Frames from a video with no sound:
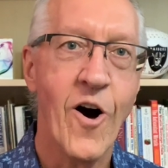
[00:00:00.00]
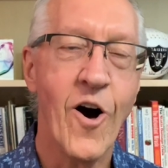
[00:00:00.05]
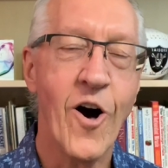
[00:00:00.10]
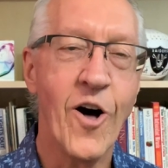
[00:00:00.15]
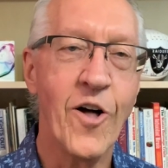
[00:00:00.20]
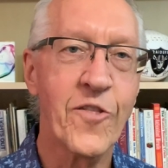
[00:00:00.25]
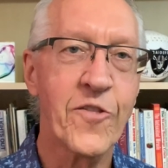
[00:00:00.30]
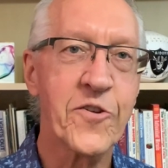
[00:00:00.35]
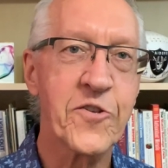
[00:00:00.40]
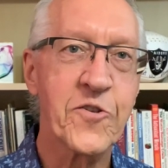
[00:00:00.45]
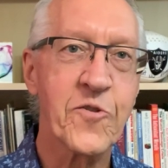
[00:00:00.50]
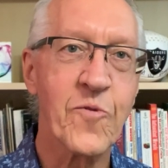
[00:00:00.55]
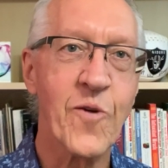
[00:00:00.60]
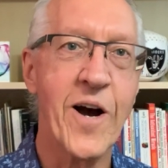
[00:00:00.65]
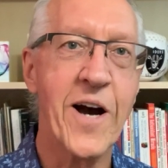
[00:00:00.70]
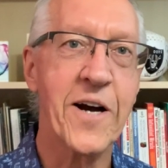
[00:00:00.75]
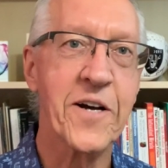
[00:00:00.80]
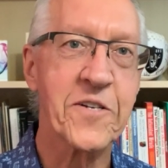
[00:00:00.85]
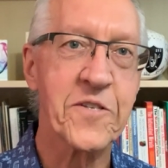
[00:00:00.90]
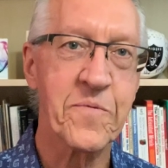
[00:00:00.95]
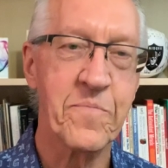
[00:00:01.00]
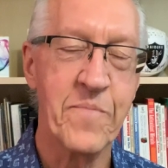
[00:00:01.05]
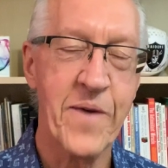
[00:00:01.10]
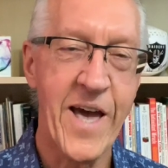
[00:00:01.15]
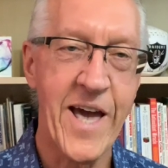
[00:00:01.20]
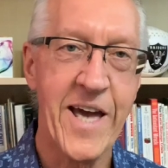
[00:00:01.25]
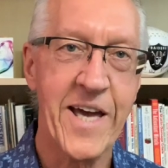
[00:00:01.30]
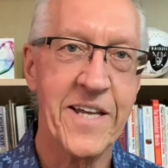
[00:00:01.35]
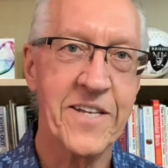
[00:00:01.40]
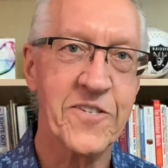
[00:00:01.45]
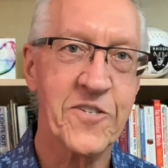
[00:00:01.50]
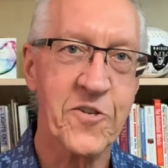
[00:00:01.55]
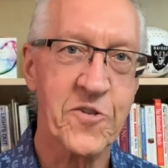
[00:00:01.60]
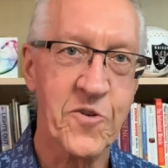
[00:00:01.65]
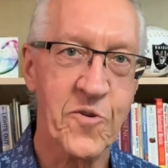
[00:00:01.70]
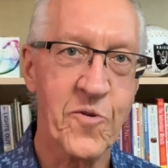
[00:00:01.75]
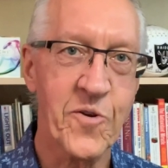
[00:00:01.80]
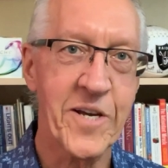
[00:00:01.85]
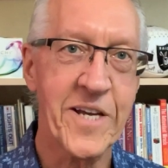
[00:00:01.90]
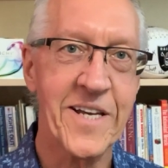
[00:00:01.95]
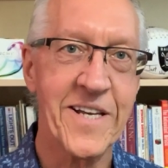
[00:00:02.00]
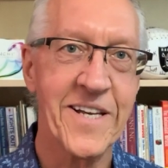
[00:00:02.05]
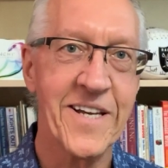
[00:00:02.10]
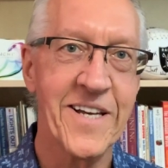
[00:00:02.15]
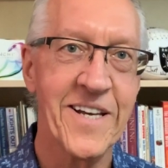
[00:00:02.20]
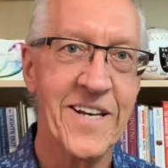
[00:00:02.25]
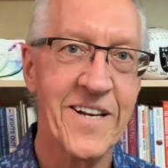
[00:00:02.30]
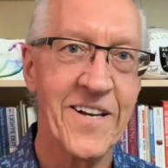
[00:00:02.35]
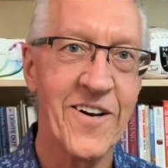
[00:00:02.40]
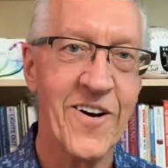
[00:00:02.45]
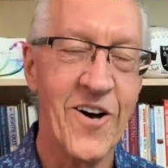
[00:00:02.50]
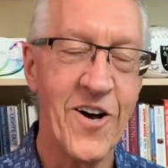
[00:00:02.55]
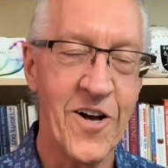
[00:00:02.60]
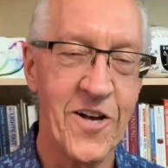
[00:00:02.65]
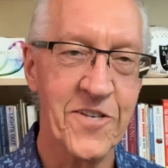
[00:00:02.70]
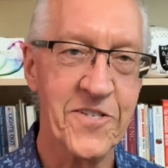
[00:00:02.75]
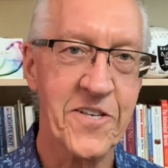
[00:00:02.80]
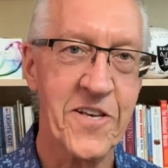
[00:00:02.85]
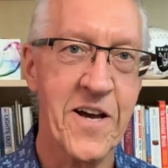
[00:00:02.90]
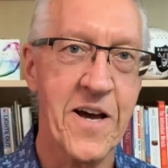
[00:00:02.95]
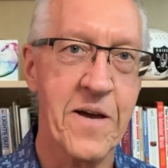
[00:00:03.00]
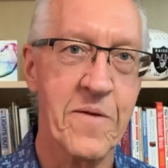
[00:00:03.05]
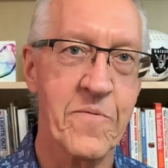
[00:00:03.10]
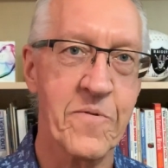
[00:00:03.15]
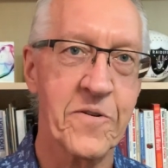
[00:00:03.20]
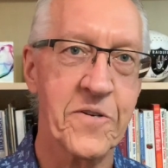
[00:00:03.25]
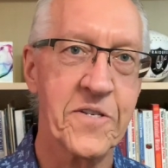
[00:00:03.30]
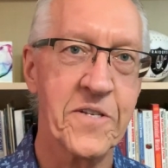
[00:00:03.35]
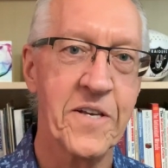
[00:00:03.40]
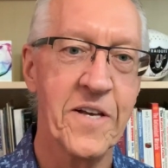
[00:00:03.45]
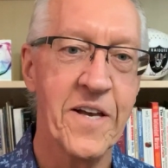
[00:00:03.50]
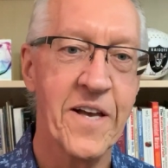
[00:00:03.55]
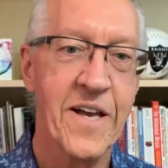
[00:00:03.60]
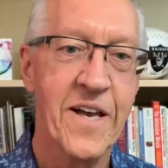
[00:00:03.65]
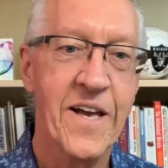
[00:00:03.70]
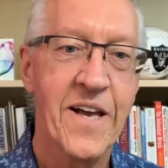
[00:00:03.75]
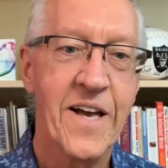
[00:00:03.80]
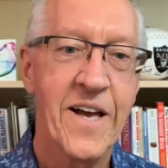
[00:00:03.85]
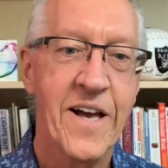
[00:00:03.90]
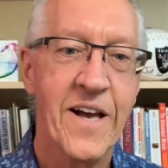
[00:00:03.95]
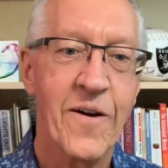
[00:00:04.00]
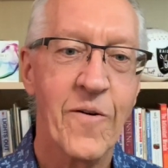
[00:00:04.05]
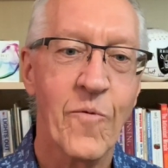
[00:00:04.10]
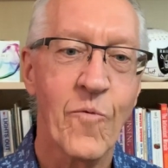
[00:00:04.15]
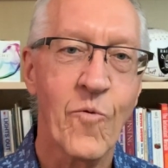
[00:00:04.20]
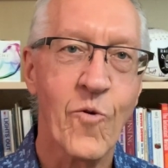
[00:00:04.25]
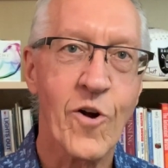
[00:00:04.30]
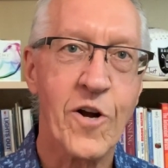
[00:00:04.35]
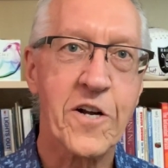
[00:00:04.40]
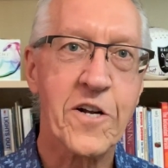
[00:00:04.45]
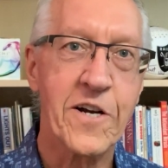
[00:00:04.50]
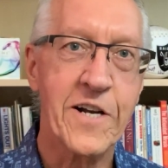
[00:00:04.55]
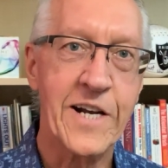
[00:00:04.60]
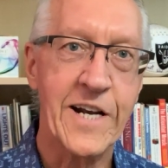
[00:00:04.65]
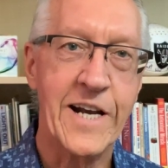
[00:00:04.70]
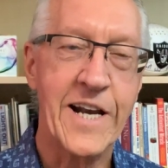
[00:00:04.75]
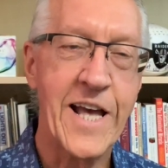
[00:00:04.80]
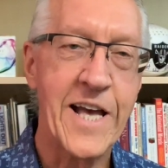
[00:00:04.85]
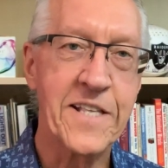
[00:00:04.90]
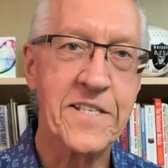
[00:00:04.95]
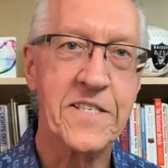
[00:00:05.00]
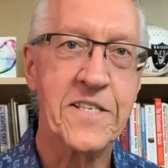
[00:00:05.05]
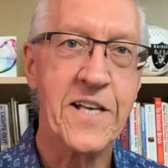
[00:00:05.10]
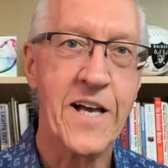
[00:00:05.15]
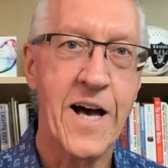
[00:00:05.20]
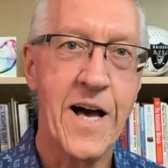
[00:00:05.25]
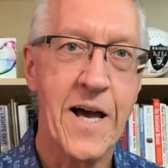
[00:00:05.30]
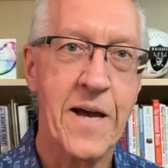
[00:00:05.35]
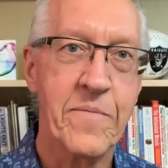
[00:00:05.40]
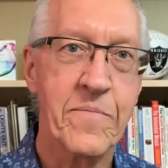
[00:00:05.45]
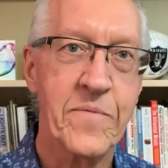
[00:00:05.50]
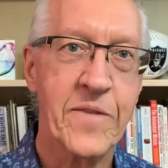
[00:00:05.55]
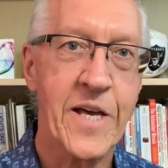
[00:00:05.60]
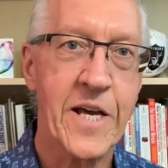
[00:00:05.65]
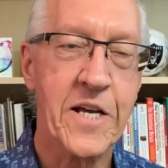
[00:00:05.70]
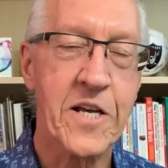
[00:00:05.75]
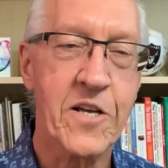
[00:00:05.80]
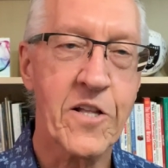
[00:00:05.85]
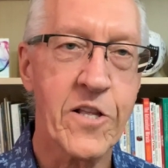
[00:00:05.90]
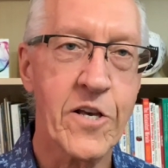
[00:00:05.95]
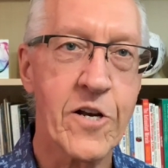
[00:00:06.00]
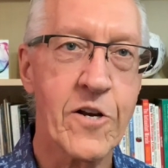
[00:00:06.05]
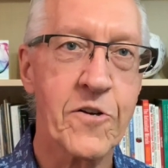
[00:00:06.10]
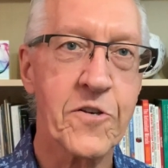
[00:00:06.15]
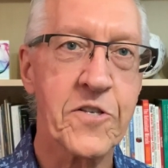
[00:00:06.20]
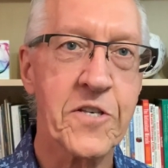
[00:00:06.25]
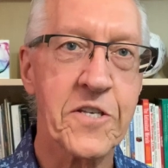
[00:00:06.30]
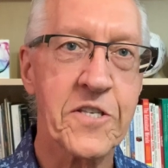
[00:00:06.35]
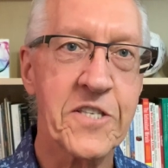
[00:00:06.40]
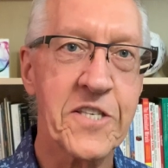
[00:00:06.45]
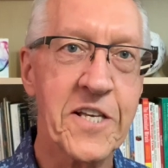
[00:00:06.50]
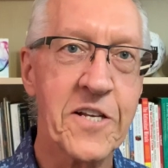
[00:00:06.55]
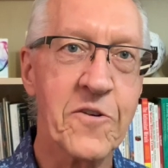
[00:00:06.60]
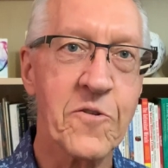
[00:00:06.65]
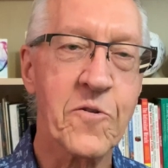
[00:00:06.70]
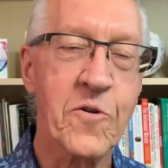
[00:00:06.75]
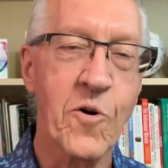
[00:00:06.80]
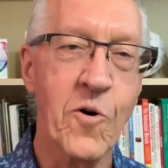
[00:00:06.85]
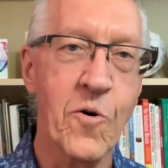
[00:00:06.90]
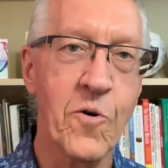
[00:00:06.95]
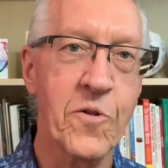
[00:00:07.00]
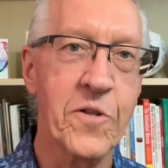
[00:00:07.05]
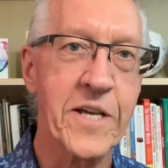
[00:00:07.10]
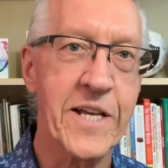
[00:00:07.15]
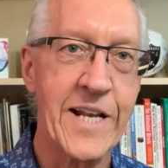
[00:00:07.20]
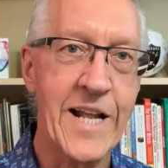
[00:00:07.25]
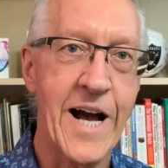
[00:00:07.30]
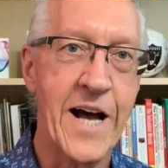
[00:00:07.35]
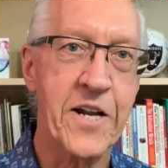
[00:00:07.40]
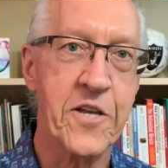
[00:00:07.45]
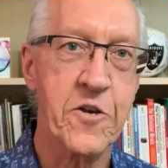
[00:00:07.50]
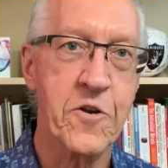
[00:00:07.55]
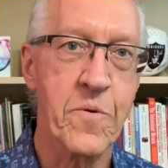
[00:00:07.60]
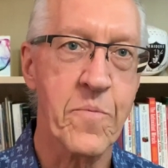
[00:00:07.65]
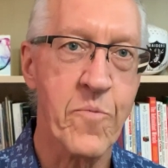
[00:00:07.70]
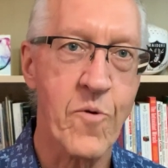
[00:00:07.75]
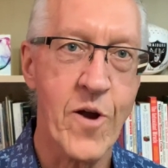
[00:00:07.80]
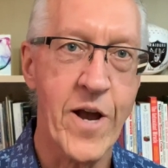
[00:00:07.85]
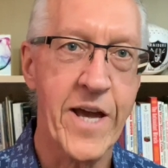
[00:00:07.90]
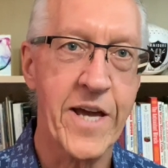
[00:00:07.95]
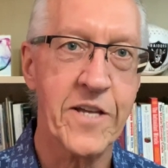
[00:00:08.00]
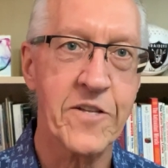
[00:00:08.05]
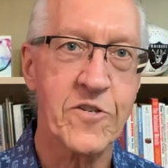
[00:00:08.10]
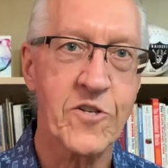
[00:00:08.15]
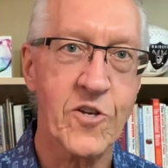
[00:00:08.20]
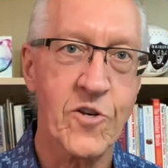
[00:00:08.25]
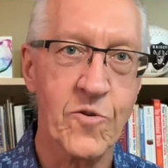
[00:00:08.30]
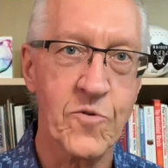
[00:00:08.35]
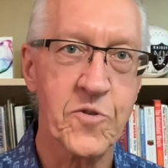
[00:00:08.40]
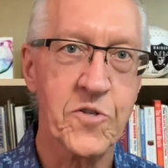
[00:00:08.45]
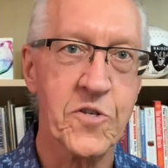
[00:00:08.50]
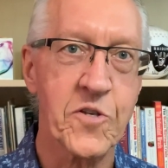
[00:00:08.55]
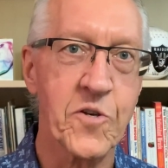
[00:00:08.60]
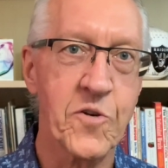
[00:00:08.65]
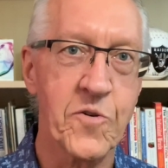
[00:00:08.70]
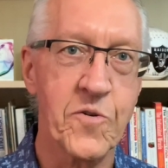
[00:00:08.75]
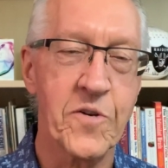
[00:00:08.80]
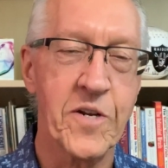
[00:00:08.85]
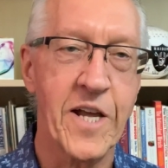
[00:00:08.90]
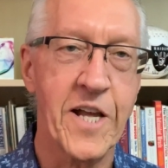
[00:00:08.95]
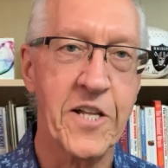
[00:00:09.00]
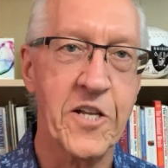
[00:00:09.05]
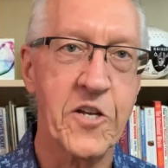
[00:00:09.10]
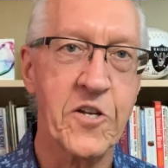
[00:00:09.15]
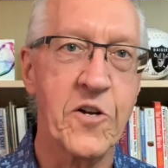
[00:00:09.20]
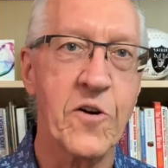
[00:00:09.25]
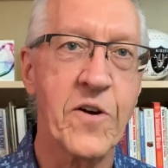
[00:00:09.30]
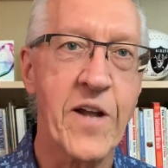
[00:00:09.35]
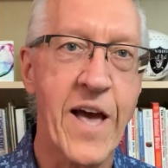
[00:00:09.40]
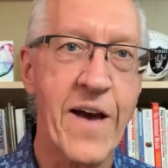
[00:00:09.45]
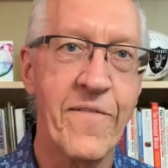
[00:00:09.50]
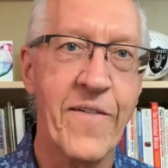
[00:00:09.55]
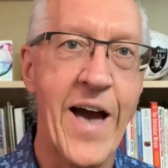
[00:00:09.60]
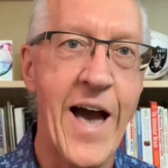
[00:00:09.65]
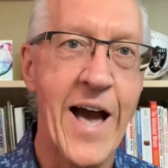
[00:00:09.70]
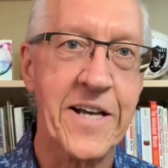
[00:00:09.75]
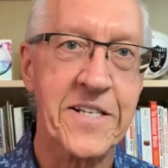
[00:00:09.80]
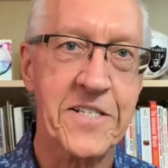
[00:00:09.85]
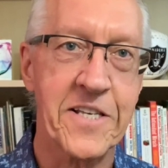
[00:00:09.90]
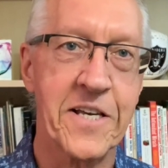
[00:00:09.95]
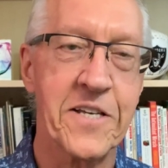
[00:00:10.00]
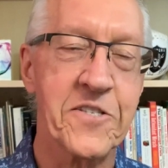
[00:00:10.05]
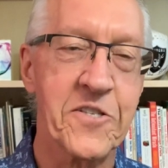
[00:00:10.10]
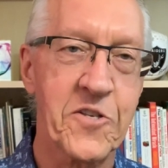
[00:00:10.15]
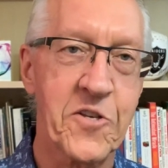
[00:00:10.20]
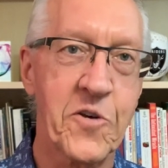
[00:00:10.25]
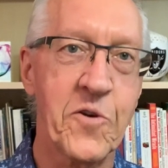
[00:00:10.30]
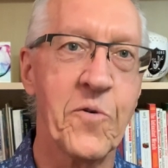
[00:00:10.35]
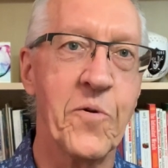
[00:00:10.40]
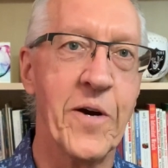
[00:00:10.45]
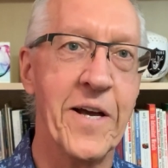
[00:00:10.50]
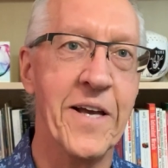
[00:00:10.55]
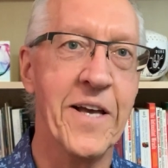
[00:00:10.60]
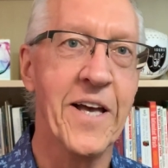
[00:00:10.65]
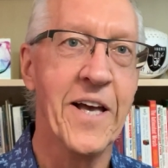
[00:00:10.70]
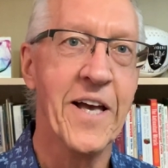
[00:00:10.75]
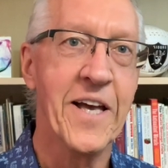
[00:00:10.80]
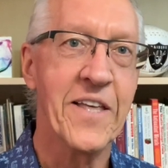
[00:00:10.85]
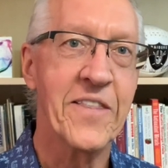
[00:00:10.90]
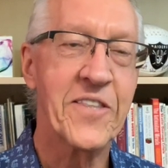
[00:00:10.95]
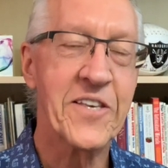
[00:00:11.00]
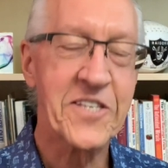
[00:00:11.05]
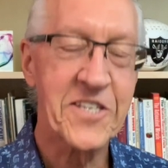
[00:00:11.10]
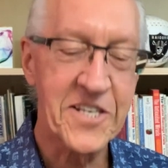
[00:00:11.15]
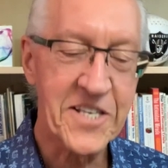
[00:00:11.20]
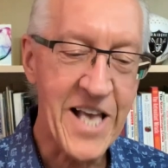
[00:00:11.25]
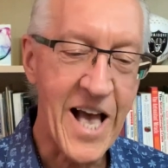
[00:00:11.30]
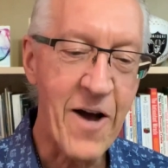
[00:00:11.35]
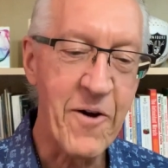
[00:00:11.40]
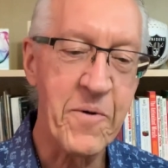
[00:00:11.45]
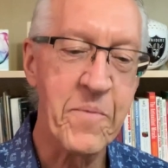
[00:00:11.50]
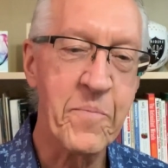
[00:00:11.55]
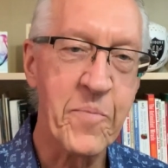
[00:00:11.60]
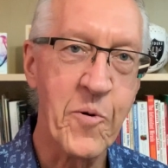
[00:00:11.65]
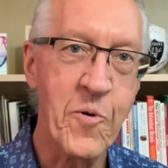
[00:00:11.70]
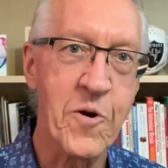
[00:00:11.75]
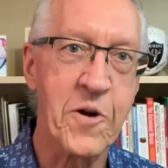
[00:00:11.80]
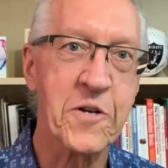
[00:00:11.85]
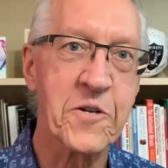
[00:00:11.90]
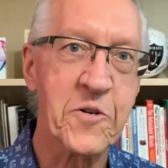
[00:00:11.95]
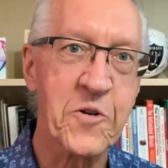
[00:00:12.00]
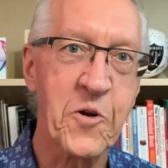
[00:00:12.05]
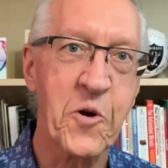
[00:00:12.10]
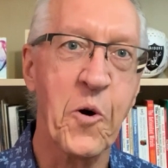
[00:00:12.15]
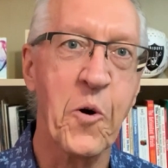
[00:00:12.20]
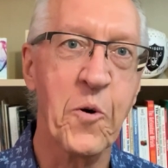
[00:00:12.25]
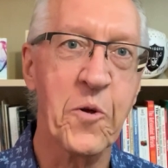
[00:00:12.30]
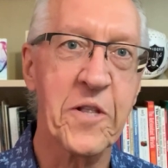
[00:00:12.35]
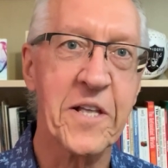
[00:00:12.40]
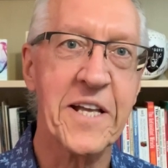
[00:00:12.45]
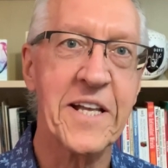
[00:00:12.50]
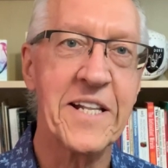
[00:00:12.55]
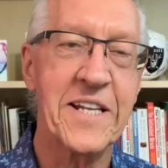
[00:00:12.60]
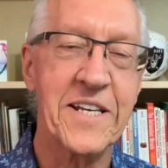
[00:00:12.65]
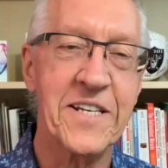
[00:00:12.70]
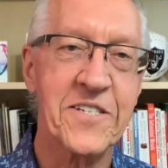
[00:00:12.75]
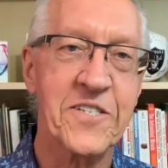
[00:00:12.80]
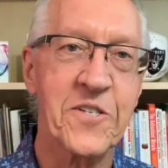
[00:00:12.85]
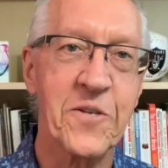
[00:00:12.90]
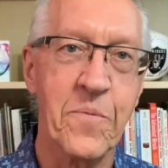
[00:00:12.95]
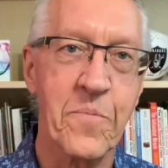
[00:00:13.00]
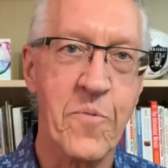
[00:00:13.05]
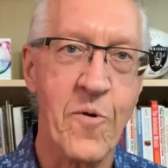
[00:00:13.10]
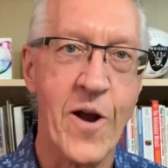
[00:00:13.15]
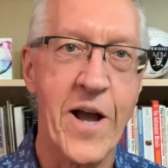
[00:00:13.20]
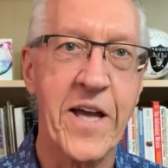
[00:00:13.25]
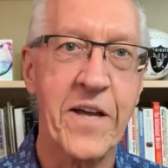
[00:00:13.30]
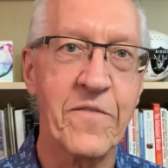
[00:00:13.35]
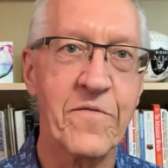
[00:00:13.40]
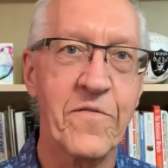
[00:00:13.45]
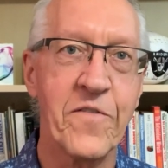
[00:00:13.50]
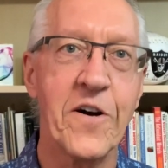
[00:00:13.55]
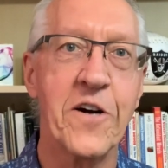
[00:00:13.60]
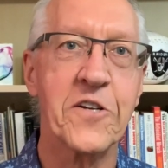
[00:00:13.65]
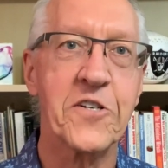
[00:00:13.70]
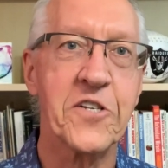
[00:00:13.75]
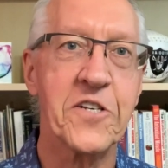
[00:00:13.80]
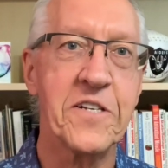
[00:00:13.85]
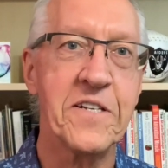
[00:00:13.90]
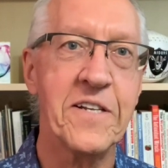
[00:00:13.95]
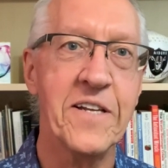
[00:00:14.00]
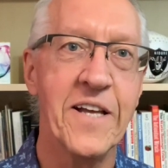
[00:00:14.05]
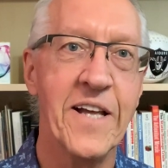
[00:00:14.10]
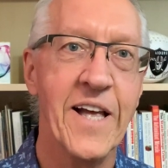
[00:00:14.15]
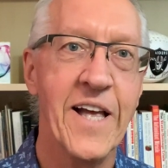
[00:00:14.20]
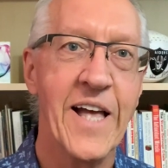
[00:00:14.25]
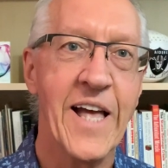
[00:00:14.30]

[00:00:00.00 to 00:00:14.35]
All the drugs made to treat Alzheimer's work on an enzyme that clears acetylcholine out of your brain too soon and you don't have access to it. This is how important choline is to brain function.